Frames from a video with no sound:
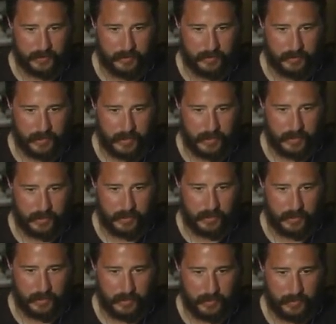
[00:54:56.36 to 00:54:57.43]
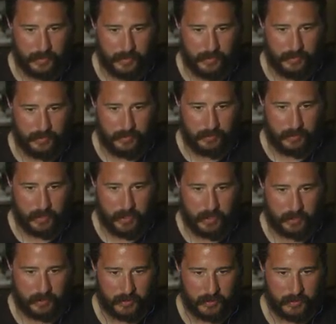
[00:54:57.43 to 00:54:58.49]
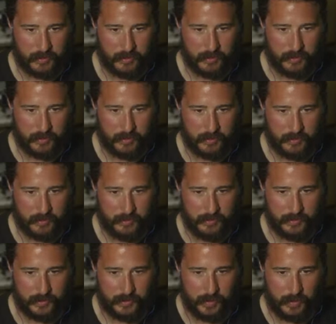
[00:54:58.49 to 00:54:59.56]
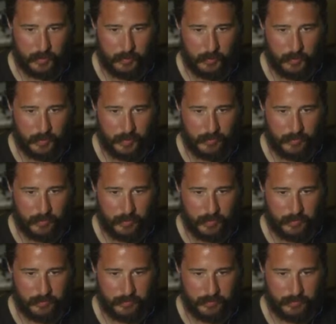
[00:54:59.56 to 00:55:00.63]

Finding a little bit of a spark. Let's try to ruin it for him.